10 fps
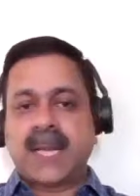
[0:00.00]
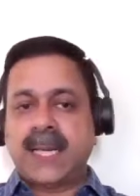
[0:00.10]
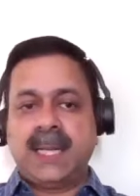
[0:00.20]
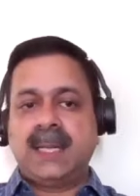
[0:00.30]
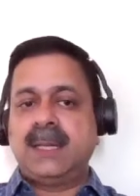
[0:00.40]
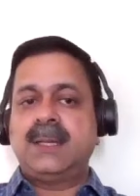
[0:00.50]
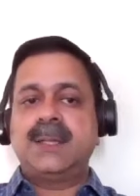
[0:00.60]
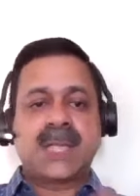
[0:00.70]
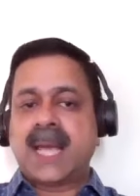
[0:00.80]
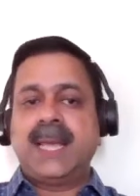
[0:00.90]
money,
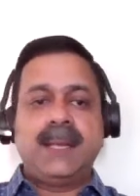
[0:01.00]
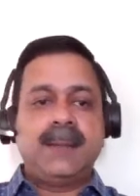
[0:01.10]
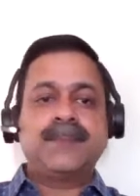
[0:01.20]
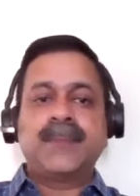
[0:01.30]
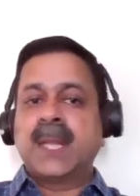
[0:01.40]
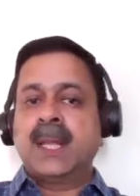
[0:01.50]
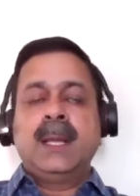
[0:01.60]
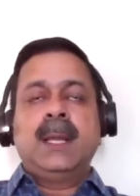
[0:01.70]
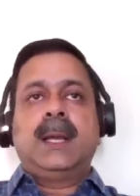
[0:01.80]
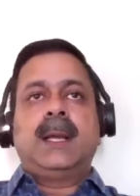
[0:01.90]
time,
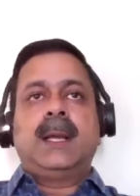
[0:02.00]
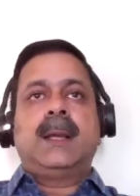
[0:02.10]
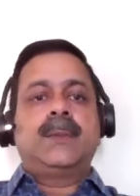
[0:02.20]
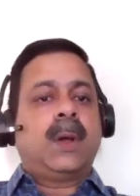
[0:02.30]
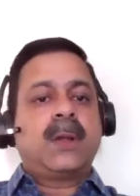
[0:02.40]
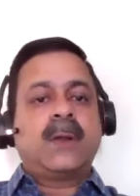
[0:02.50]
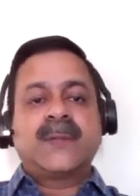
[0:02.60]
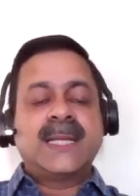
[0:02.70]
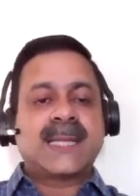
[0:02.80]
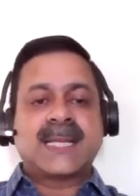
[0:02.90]
uh, all of
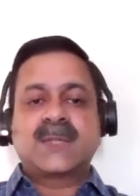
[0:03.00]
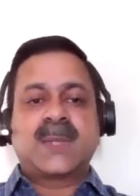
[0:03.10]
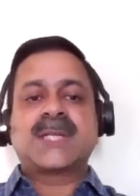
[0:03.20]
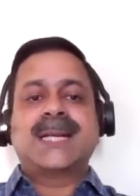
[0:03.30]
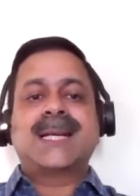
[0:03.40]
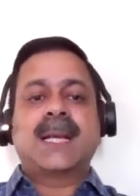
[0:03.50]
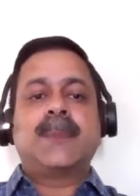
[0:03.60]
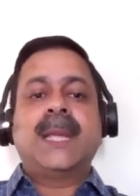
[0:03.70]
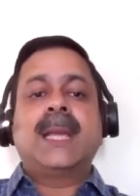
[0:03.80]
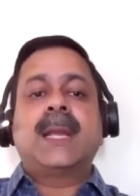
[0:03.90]
these aspects started
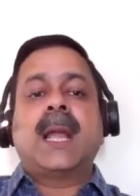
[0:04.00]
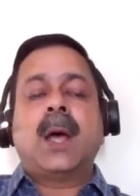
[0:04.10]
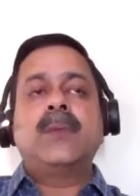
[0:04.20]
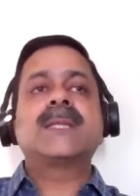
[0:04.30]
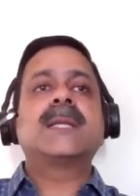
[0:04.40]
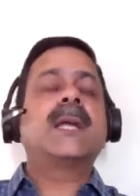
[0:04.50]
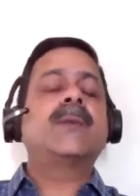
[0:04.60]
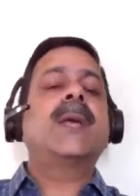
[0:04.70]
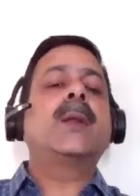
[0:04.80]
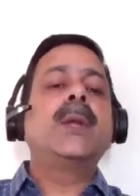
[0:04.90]
coming in. How is it
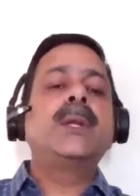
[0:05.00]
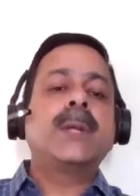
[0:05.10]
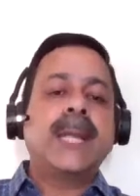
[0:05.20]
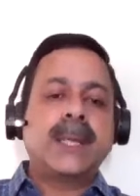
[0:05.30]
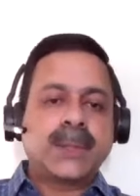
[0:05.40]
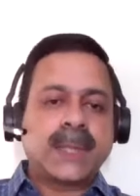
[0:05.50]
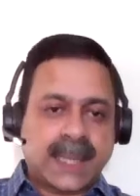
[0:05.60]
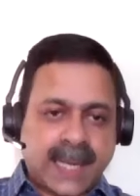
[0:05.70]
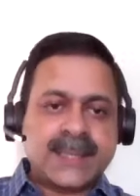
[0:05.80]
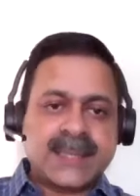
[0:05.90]
that we are going to take to the
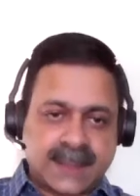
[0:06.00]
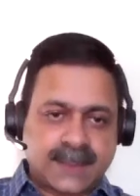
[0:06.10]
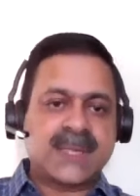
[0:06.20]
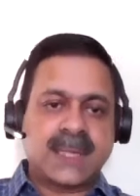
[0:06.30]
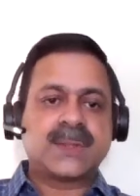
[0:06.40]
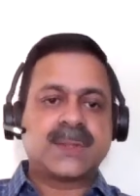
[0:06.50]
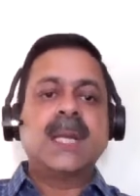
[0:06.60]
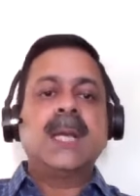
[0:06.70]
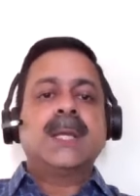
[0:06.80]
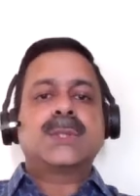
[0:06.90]
clients themselves?
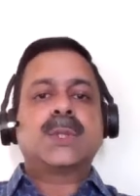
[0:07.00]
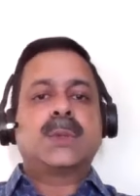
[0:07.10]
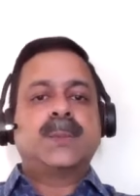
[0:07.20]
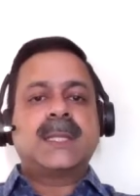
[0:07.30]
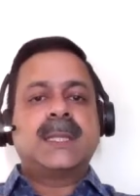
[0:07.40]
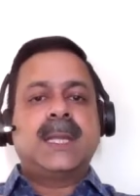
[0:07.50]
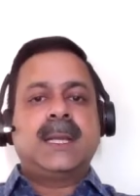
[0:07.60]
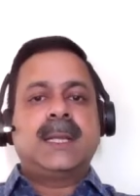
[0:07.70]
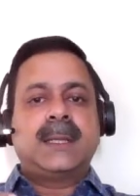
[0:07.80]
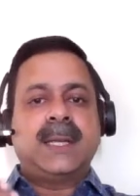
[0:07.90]
So uh,
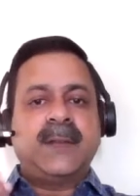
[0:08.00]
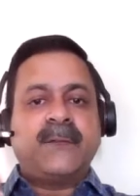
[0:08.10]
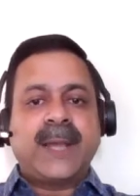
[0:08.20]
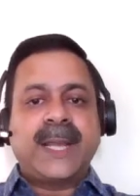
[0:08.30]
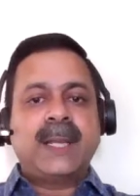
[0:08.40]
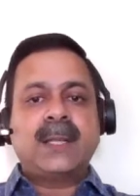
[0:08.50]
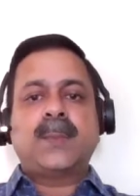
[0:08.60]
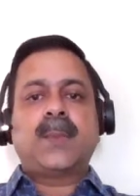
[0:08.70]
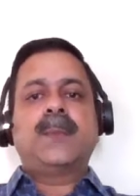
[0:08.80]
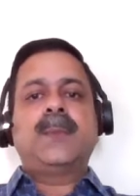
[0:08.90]
uh, defining
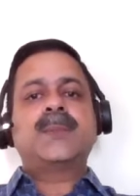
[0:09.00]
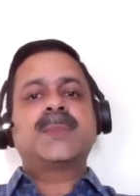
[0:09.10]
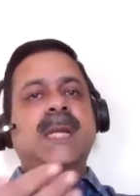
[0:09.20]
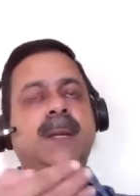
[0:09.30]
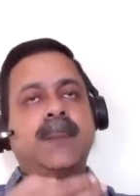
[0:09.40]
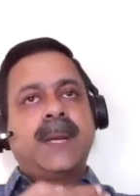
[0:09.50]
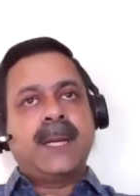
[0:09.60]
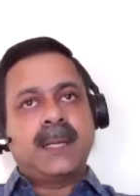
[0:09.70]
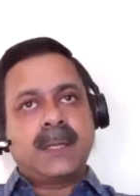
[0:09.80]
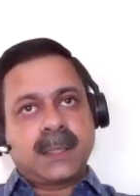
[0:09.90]
the problem
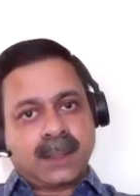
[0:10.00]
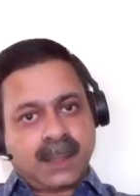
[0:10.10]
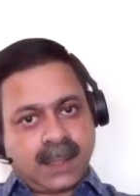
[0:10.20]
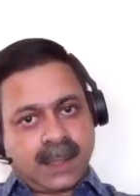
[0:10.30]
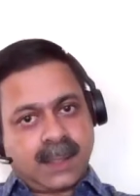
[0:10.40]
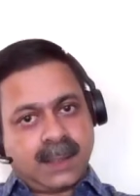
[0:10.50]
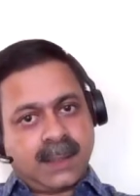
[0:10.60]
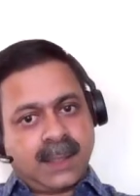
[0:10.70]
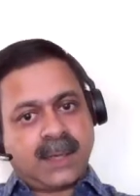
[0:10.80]
statement, uh,